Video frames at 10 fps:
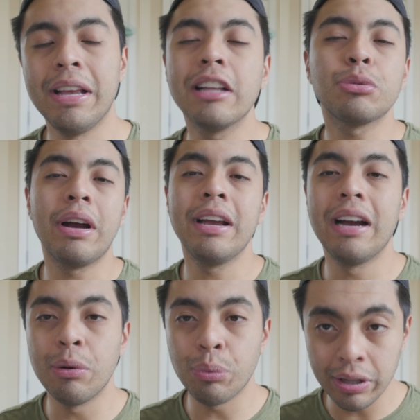And that's why
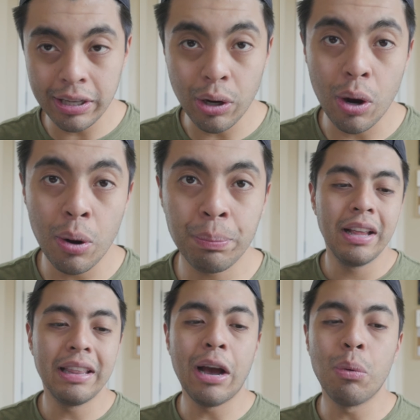I really hope
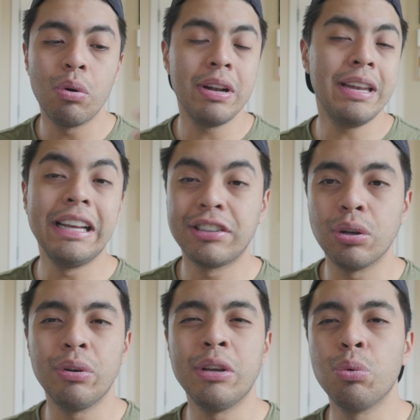that one day
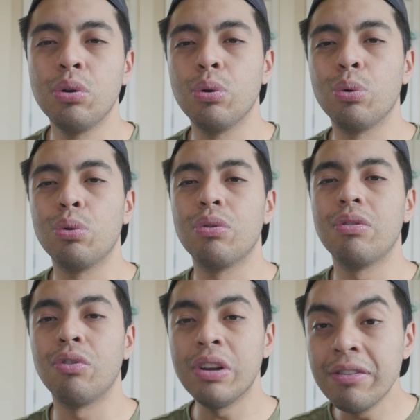Sony will
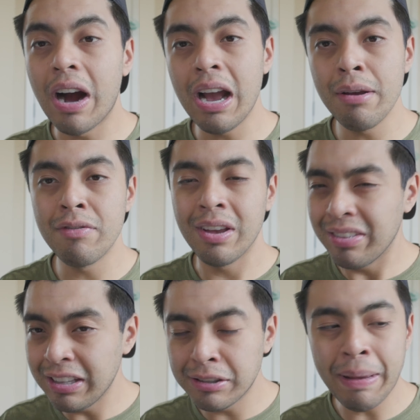revive
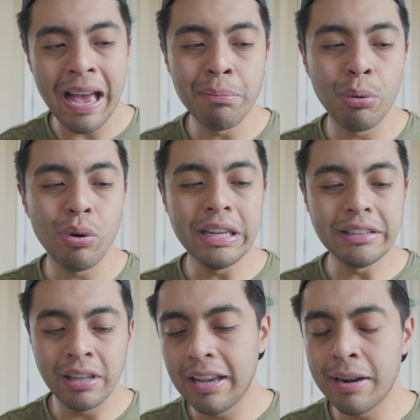these bad
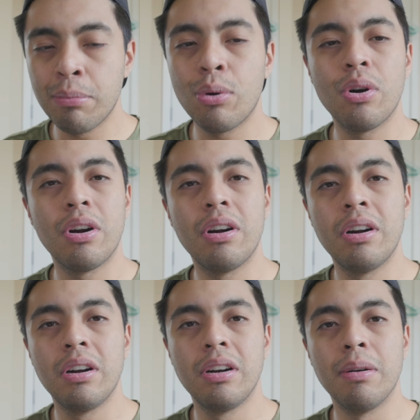boys in a more
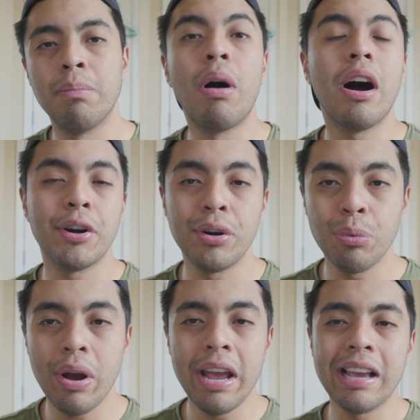modern
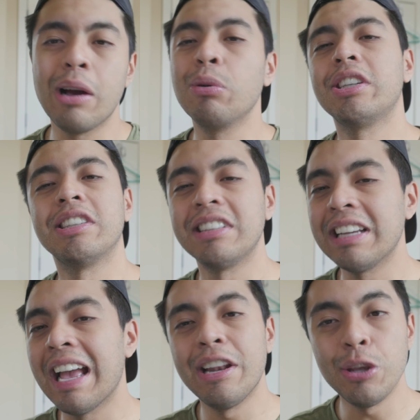way. I wish this thing
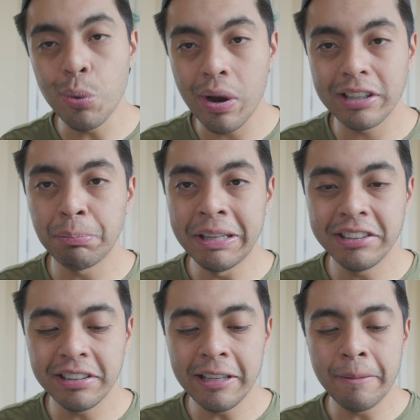had
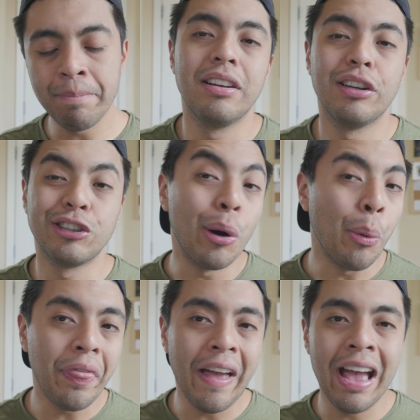USB-C. So
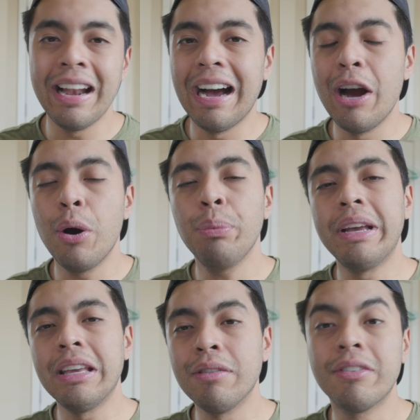with that, I hope
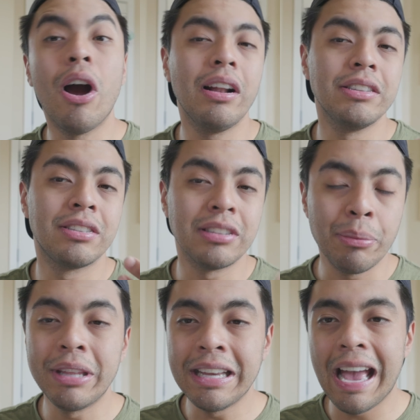that you've gotten
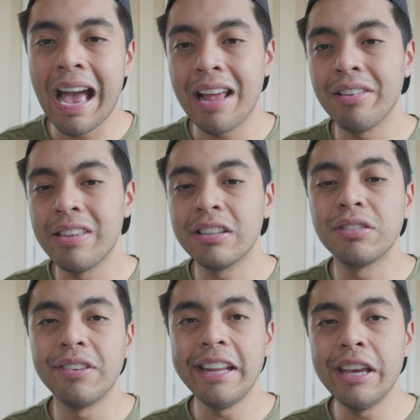something out of this
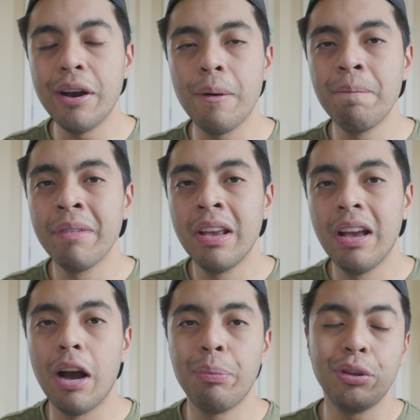video.
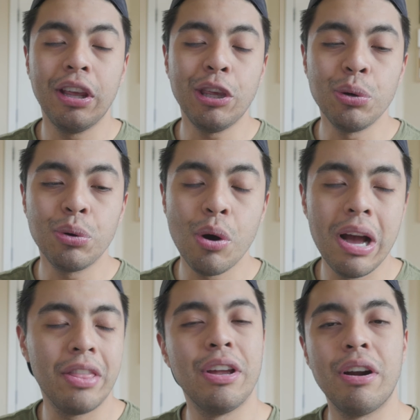I hope that you go
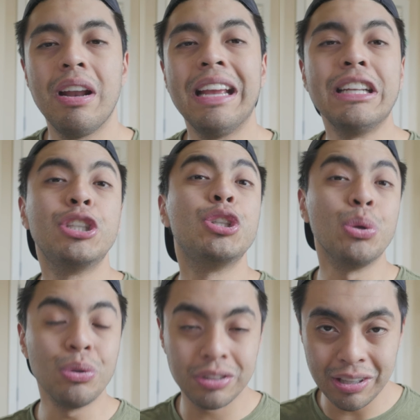out there and
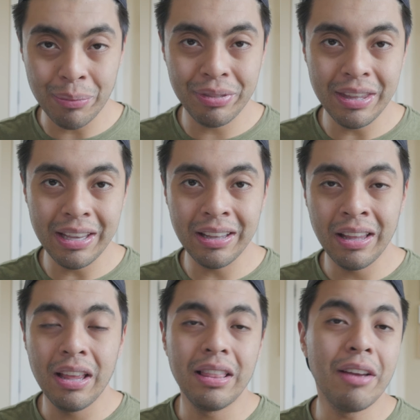shoot something
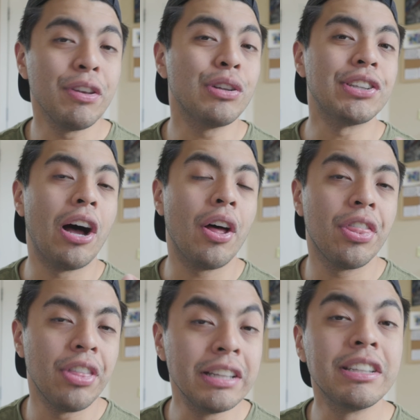that feels
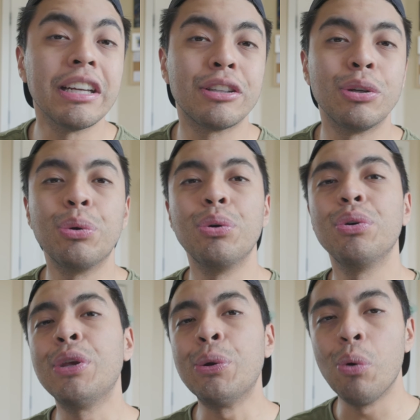authentic to who
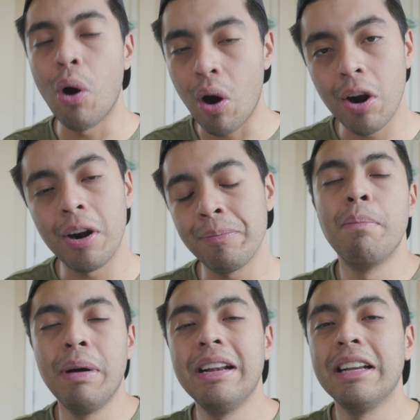you are.
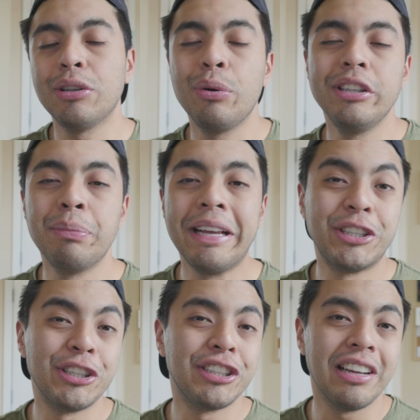But as always, make
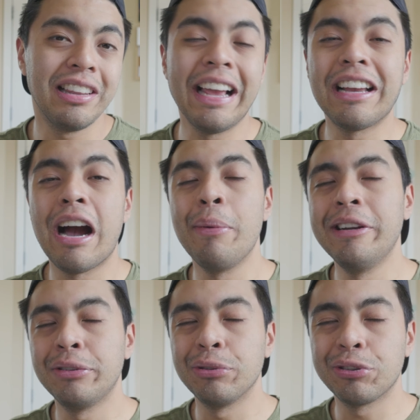sure to like, comment,
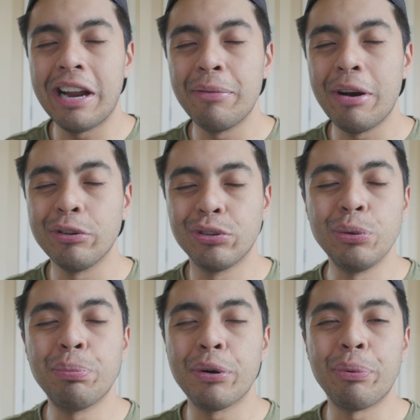and subscribe. I would
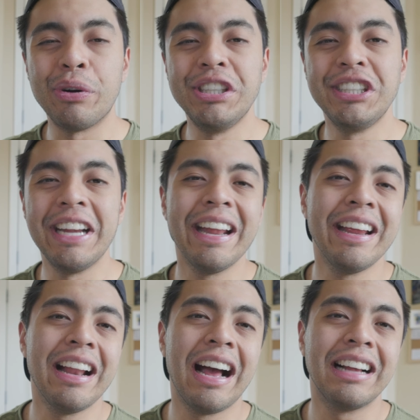super appreciate
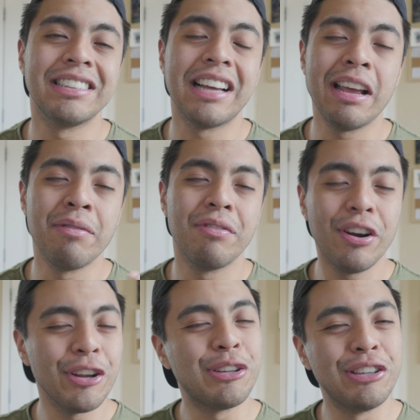it, as I'm
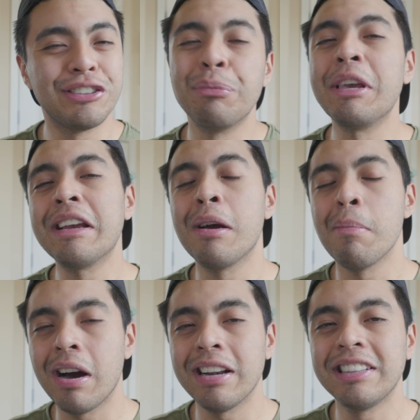very close to being
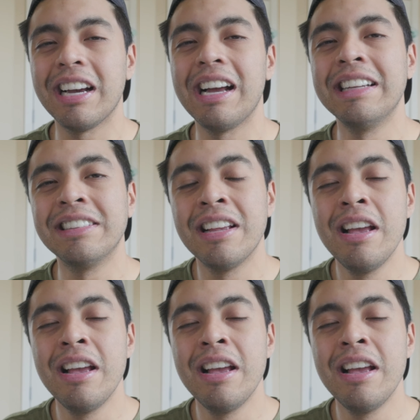monetized.